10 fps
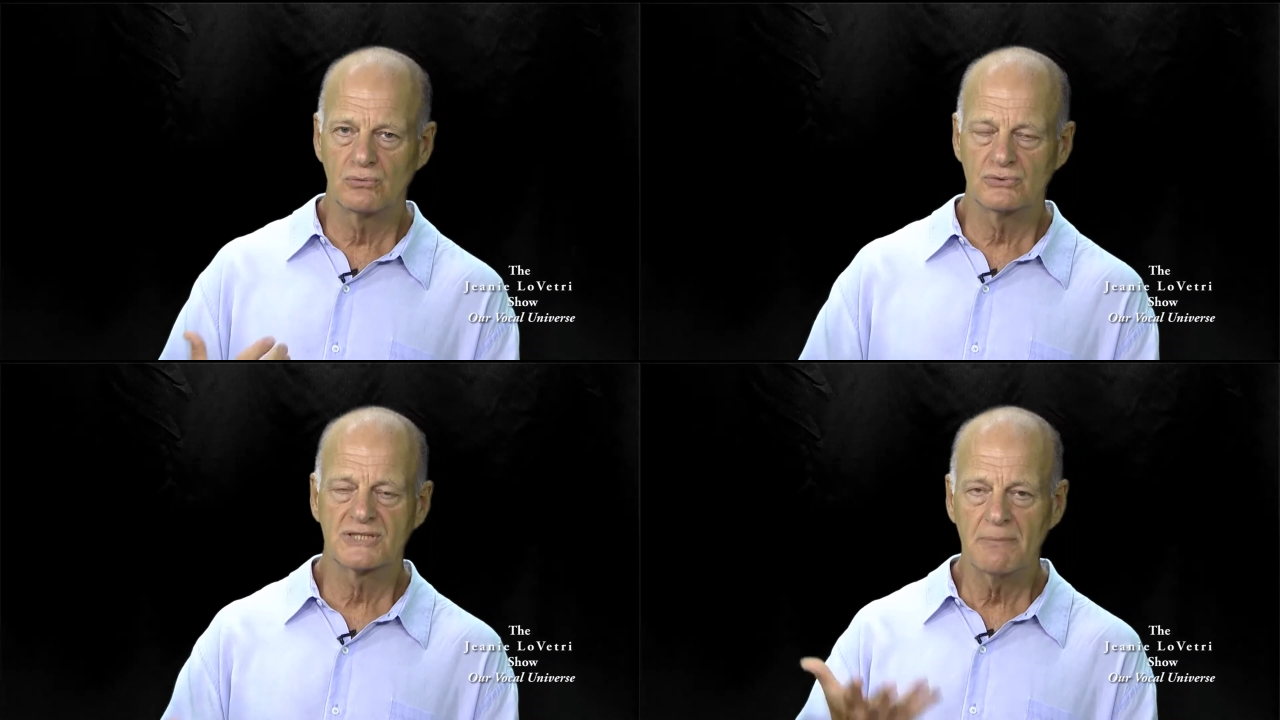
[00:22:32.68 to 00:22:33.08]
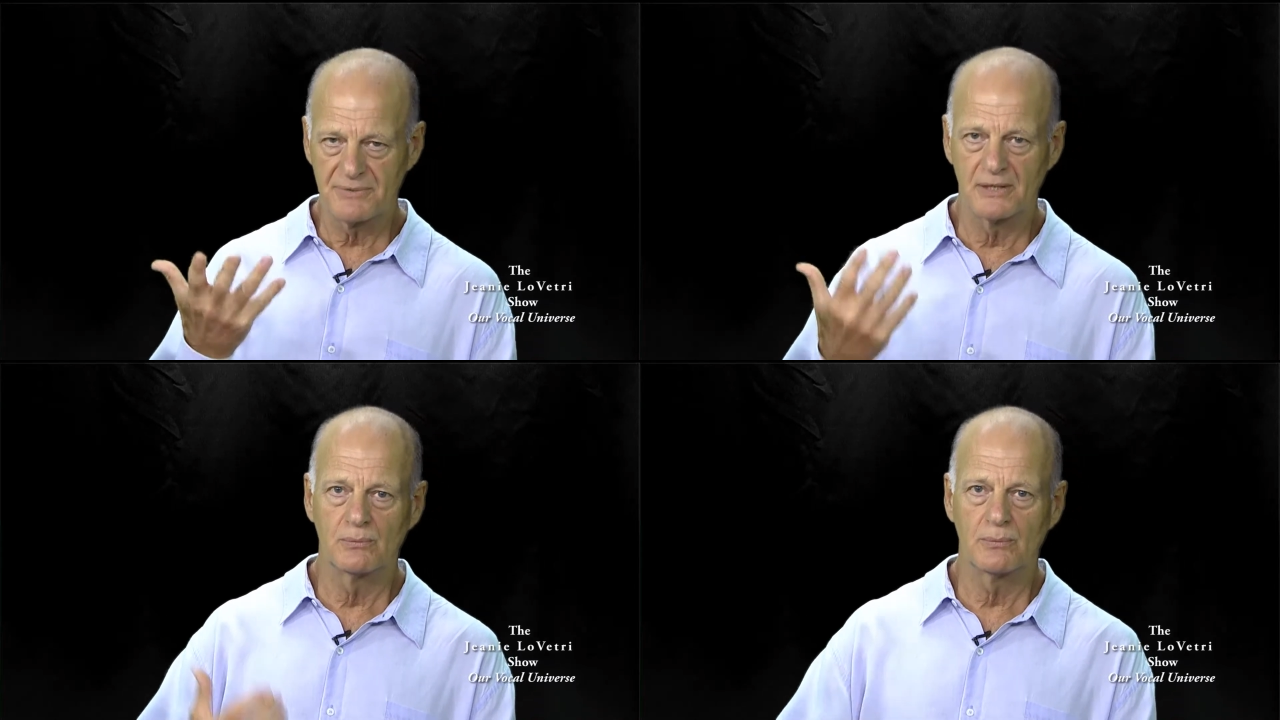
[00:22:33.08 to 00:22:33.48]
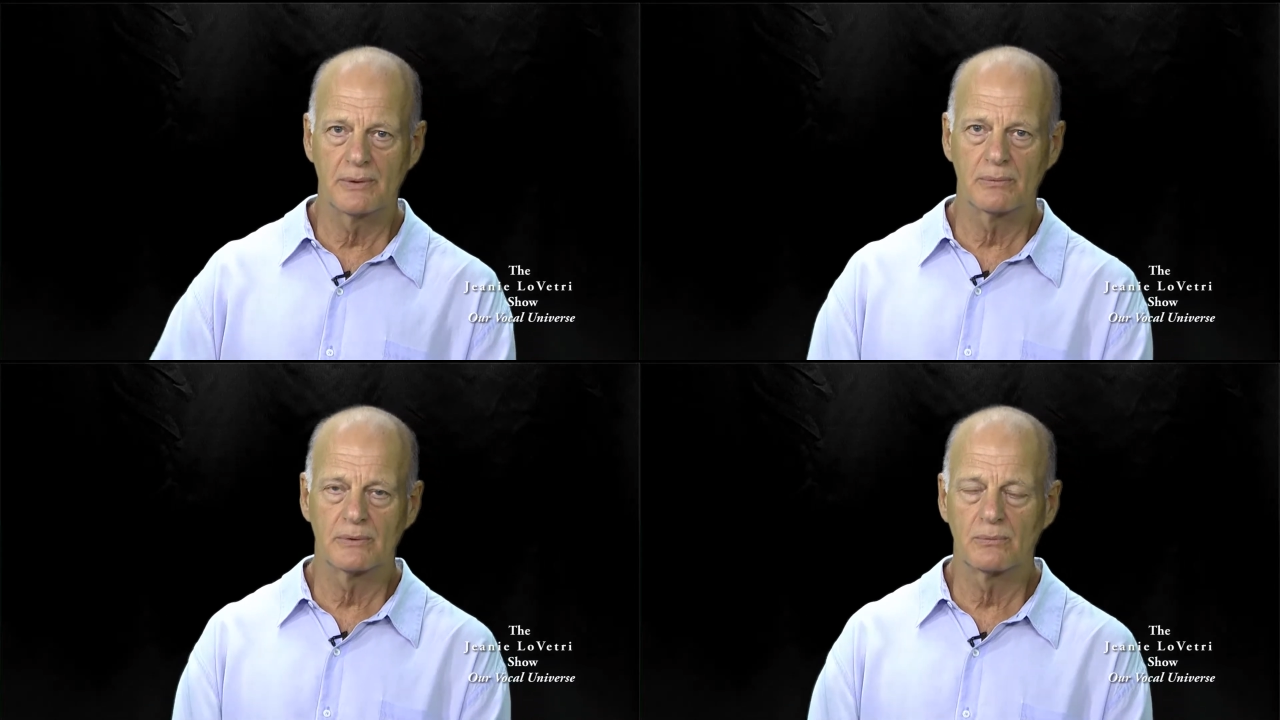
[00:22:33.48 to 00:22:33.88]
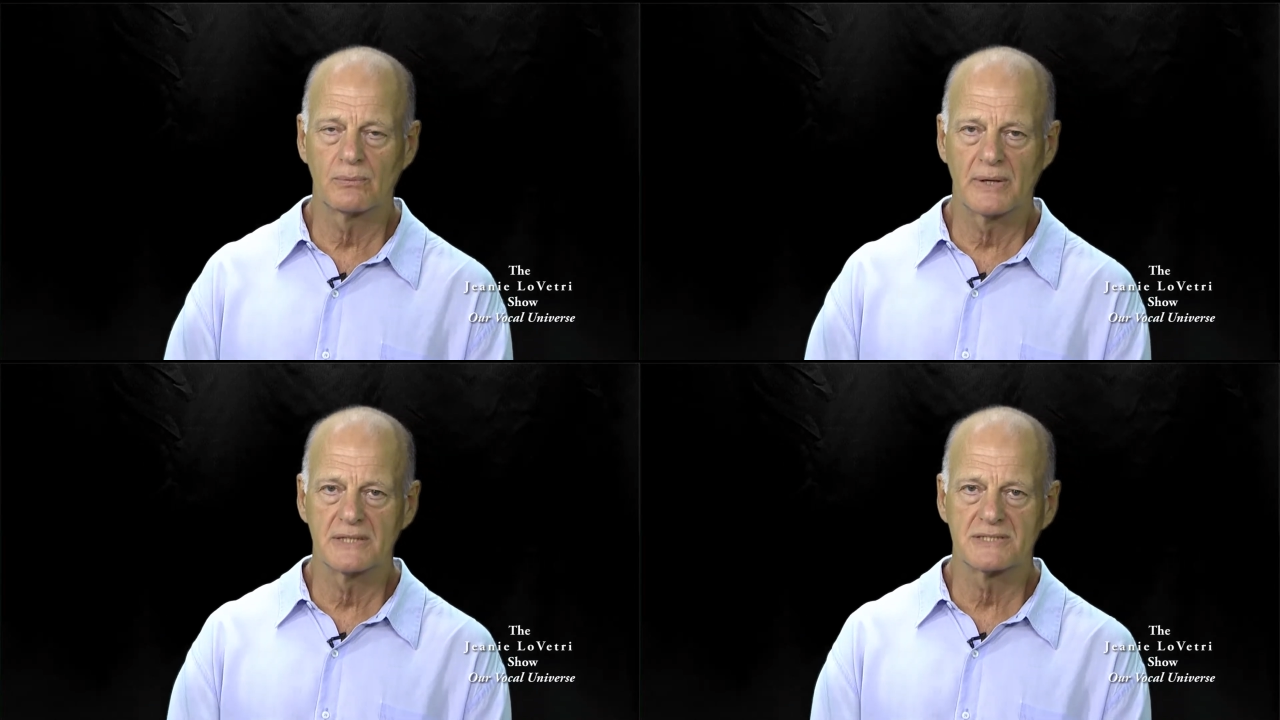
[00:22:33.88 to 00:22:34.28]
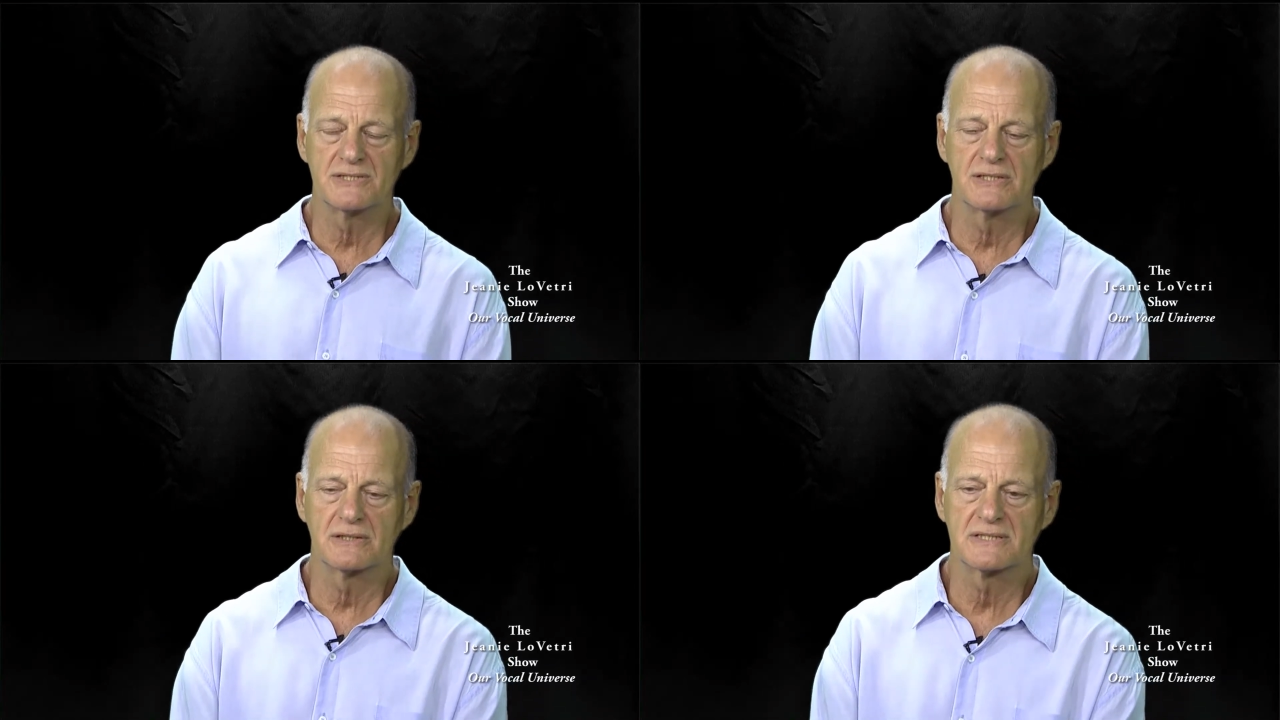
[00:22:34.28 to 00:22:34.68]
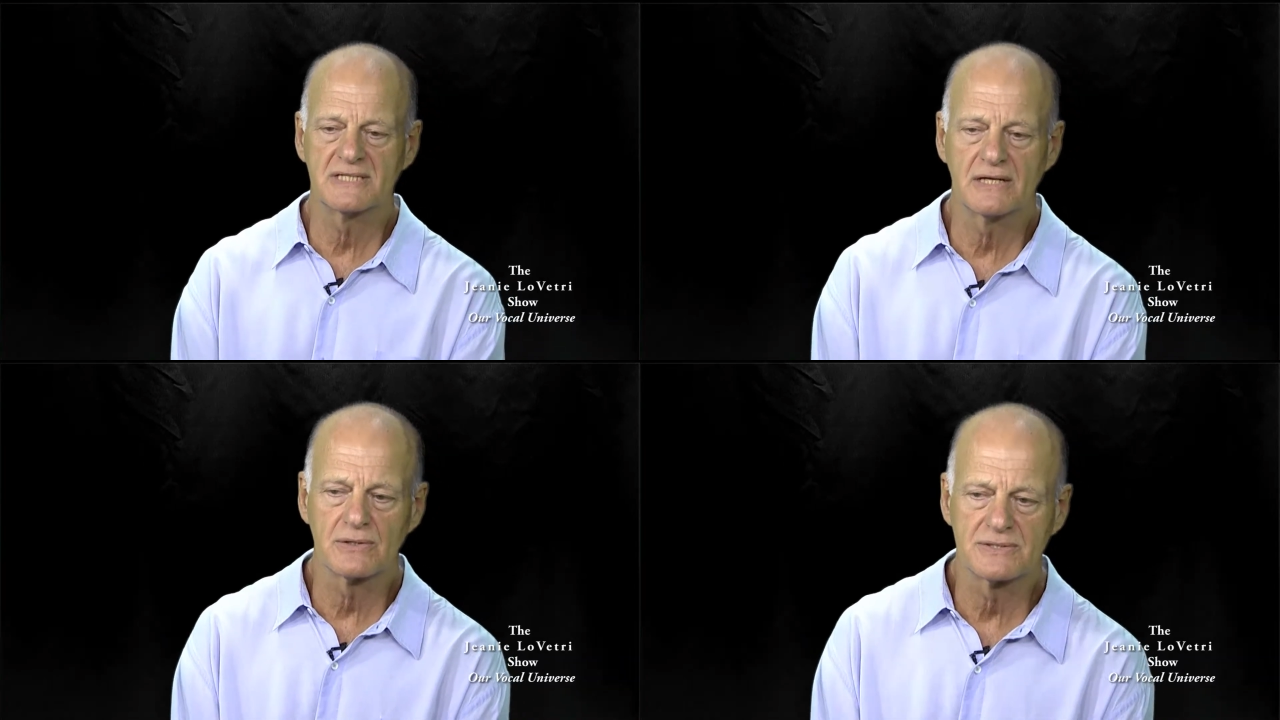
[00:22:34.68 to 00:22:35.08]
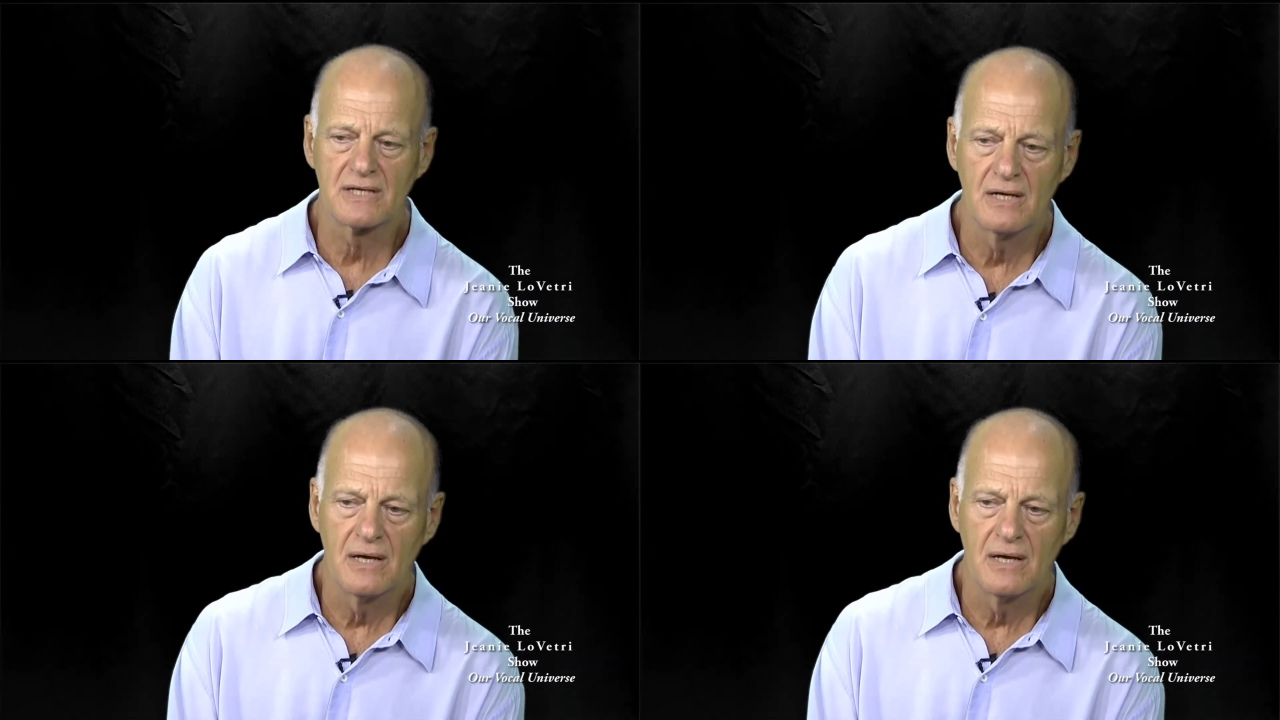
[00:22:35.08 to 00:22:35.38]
something when we were raised as young singers,